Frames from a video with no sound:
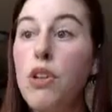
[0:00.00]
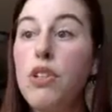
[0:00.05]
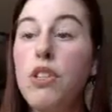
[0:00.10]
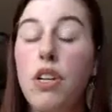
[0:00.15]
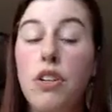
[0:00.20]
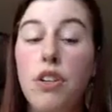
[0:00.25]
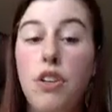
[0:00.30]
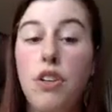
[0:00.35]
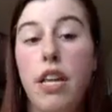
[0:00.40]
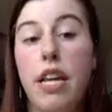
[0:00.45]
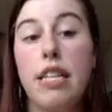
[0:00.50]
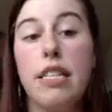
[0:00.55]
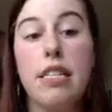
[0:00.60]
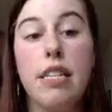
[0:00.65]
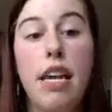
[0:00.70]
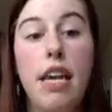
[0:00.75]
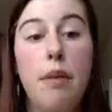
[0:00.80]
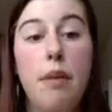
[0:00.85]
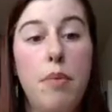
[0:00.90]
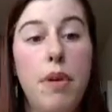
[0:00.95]
on your
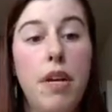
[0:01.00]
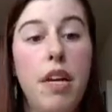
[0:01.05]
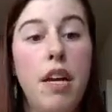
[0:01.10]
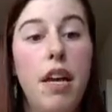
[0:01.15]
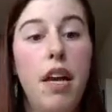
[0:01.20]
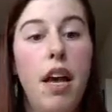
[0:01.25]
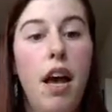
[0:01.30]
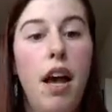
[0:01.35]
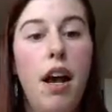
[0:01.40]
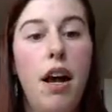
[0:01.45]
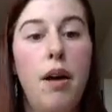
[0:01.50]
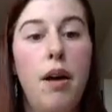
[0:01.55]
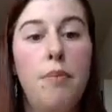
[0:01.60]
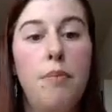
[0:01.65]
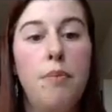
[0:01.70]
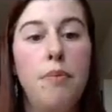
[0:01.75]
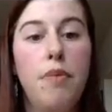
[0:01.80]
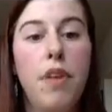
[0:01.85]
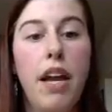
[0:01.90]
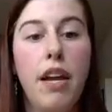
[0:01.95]
landscape
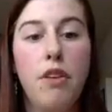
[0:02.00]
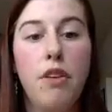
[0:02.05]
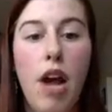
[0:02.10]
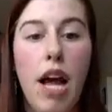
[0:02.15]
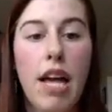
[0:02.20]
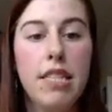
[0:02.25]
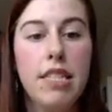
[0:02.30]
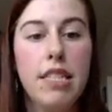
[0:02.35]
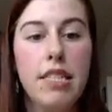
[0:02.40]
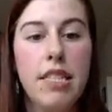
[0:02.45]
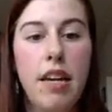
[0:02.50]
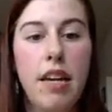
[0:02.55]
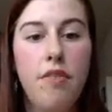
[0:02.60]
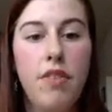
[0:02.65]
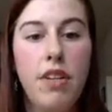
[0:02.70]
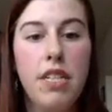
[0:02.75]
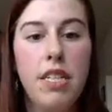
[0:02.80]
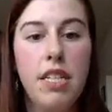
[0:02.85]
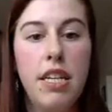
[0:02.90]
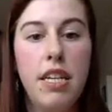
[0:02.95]
at
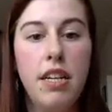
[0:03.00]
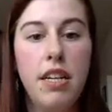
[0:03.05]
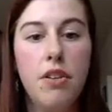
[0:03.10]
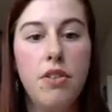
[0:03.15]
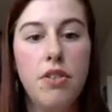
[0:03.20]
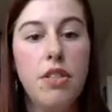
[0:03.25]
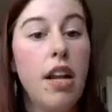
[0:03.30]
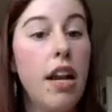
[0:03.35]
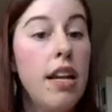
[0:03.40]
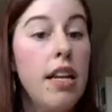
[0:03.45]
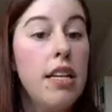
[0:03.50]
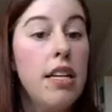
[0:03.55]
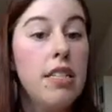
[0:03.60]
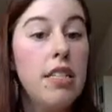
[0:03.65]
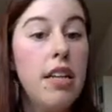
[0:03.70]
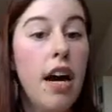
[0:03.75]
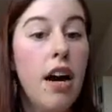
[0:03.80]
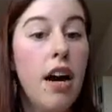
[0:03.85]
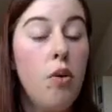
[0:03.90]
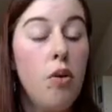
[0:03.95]

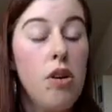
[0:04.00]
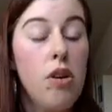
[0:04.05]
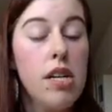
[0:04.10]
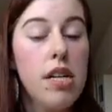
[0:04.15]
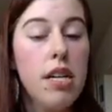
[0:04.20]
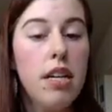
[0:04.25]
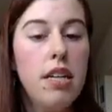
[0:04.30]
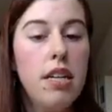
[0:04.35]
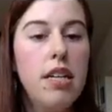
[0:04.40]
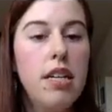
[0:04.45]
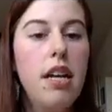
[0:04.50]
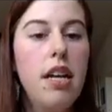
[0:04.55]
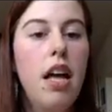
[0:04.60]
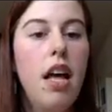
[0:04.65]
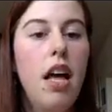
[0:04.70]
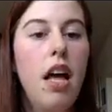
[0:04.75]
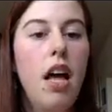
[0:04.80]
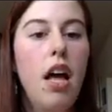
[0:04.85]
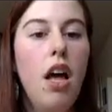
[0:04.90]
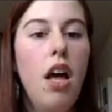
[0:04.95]
grasslands@vcecostudies.org.
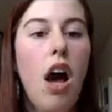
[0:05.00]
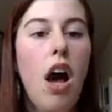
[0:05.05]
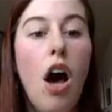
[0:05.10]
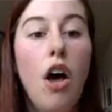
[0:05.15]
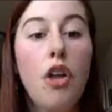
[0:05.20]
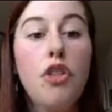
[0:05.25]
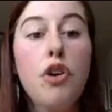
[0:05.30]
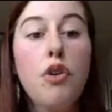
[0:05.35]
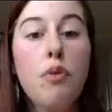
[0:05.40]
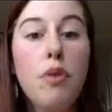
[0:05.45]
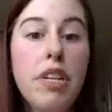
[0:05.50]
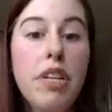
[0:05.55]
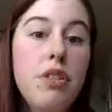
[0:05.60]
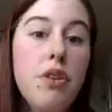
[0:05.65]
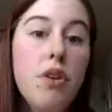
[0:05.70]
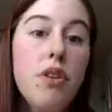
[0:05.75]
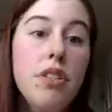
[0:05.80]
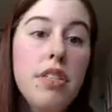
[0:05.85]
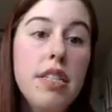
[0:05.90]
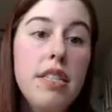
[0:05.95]
Other
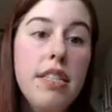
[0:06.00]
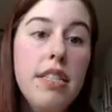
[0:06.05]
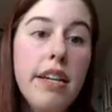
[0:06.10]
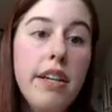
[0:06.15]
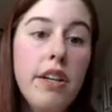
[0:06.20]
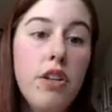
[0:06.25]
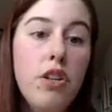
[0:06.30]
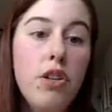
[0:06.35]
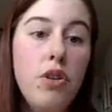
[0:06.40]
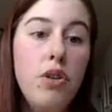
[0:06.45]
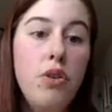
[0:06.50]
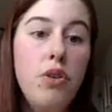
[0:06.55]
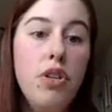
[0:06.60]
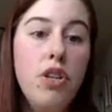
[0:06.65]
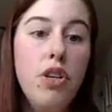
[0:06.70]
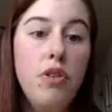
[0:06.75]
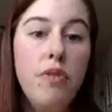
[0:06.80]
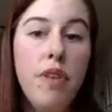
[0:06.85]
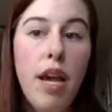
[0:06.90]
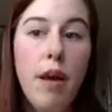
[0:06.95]
resources include
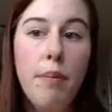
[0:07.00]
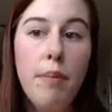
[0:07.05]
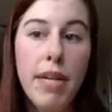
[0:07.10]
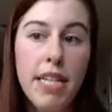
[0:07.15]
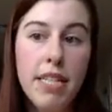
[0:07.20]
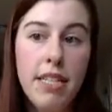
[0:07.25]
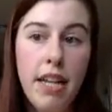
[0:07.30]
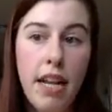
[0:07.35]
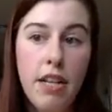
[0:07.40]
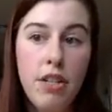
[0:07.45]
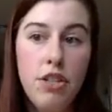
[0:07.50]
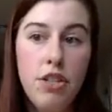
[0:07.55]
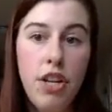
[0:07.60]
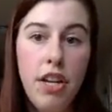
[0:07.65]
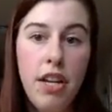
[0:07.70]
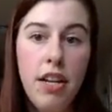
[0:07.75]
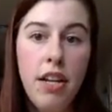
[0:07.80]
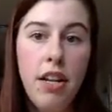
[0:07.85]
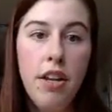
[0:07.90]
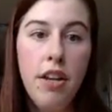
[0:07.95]
UVM
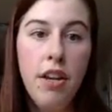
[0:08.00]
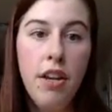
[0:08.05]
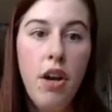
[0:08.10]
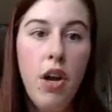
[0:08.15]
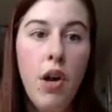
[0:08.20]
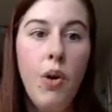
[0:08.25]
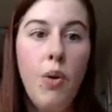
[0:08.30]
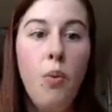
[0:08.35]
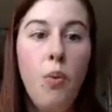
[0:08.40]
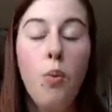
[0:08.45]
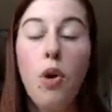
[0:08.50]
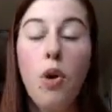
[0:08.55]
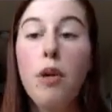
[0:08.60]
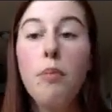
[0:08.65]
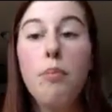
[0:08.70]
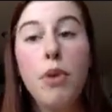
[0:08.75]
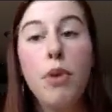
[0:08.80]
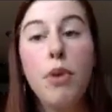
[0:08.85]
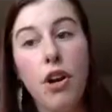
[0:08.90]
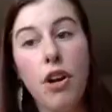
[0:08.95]
Extension.
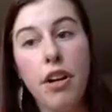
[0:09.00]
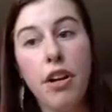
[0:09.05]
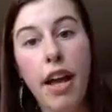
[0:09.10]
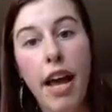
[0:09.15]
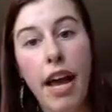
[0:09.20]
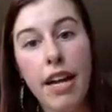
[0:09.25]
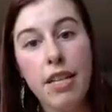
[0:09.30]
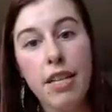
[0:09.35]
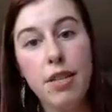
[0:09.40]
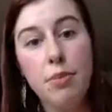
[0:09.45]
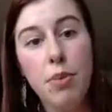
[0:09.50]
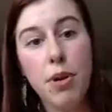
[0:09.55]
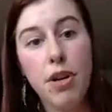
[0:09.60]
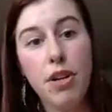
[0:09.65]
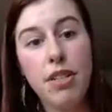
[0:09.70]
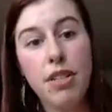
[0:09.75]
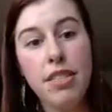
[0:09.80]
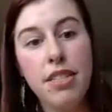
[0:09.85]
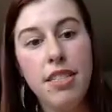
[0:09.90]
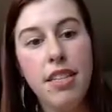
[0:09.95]
We're bird
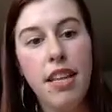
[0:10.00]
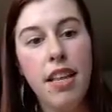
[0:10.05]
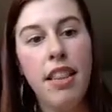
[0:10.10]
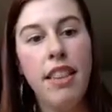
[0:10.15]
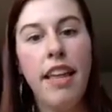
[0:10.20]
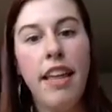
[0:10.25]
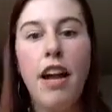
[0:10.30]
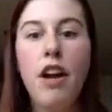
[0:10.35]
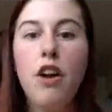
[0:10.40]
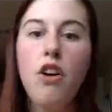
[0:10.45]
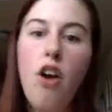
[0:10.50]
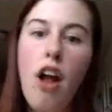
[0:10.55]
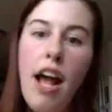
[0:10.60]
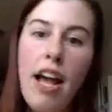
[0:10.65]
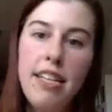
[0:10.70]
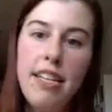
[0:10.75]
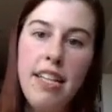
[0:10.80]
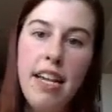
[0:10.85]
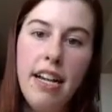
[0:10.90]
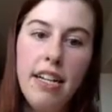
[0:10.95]
experts, they're
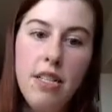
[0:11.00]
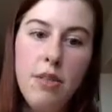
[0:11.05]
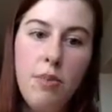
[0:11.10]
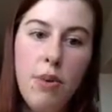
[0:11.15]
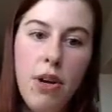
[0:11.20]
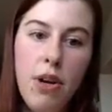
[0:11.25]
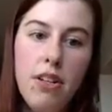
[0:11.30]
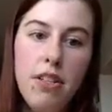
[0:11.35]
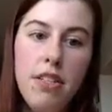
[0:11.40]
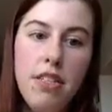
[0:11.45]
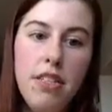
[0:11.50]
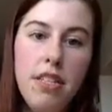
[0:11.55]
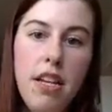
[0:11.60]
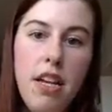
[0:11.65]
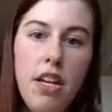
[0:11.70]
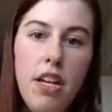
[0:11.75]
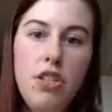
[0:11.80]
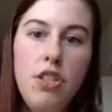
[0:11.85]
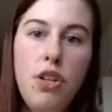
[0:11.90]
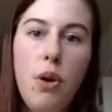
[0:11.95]
grass experts.
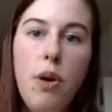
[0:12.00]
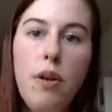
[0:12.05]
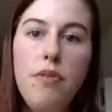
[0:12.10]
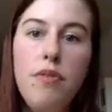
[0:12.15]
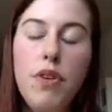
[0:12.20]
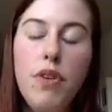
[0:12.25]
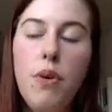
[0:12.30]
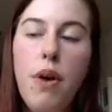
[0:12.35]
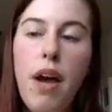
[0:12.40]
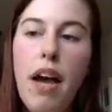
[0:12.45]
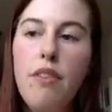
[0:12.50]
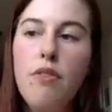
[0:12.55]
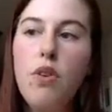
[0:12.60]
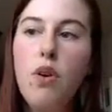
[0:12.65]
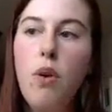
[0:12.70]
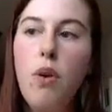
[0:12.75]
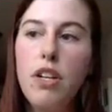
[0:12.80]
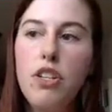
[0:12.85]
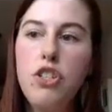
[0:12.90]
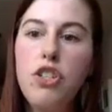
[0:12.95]
So if you have
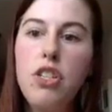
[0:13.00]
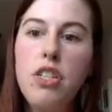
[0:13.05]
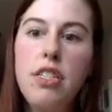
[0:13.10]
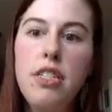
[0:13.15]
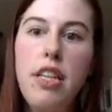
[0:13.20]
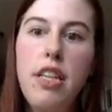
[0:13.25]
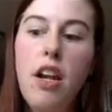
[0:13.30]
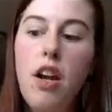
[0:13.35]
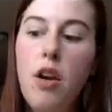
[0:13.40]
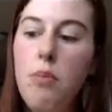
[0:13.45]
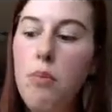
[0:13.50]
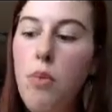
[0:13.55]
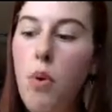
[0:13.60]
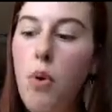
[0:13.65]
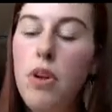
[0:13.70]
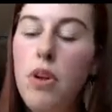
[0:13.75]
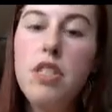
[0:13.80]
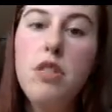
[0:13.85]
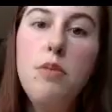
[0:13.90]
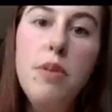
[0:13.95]
questions that are
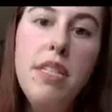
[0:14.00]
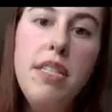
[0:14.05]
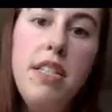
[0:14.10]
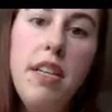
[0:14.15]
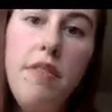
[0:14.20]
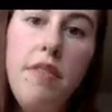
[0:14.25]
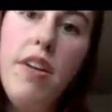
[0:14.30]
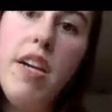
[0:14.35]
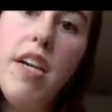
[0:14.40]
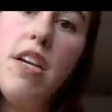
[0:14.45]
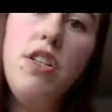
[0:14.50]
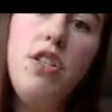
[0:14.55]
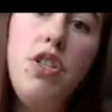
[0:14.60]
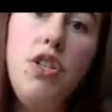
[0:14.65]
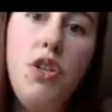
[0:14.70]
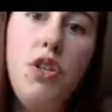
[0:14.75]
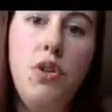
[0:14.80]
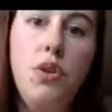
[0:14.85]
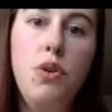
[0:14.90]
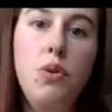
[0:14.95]
more specific
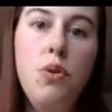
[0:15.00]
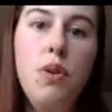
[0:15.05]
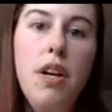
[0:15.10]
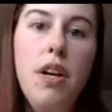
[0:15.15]
to